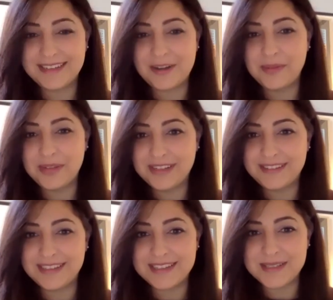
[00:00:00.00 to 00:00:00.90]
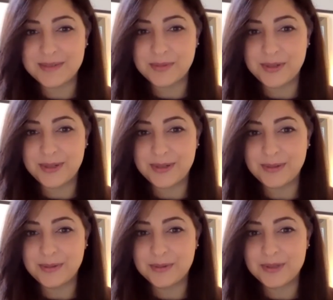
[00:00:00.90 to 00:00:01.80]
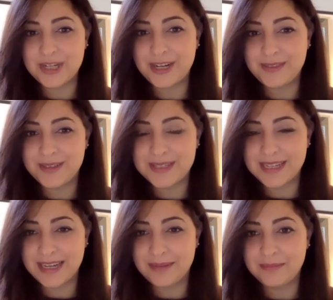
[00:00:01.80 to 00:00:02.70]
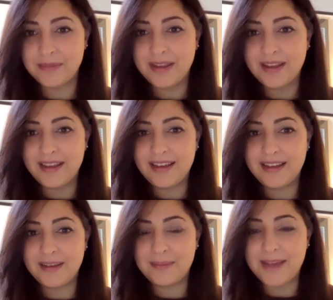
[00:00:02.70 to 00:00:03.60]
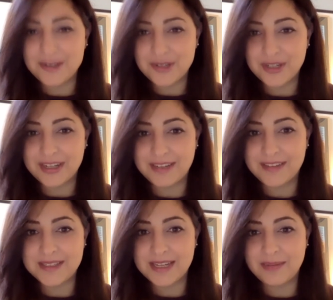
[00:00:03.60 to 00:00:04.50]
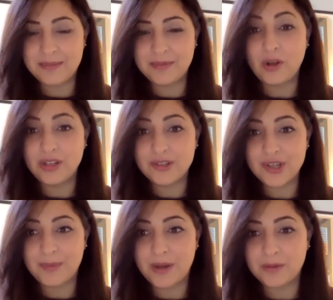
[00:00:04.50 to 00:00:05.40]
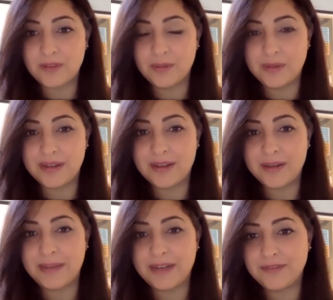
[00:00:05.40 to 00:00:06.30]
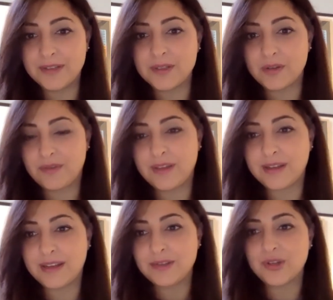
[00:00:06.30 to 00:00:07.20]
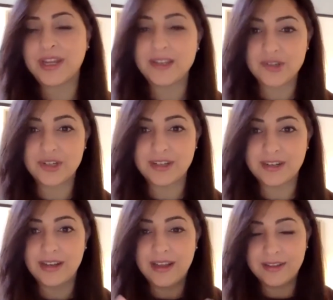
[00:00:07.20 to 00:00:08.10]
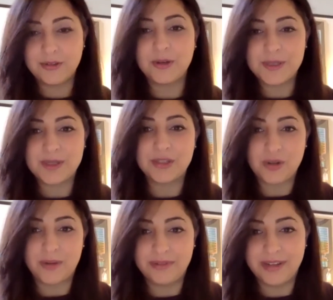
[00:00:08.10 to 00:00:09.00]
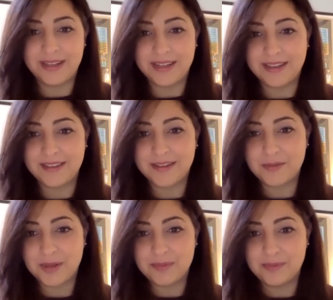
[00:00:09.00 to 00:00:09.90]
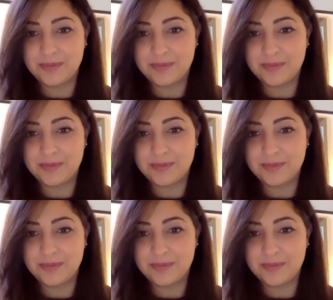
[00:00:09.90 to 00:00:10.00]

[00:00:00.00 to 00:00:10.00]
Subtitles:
communities who shared the same passion and the same knowledge about the benefits of the educational toys that you are bringing. That's what